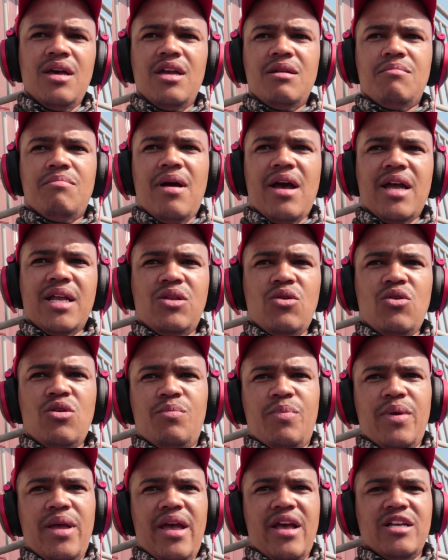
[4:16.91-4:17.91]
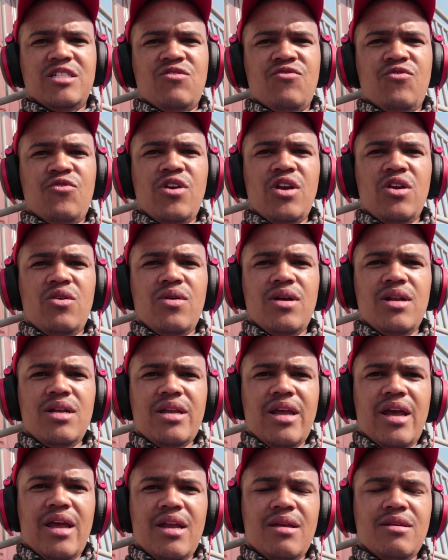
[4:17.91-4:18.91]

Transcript: It might not be as frequent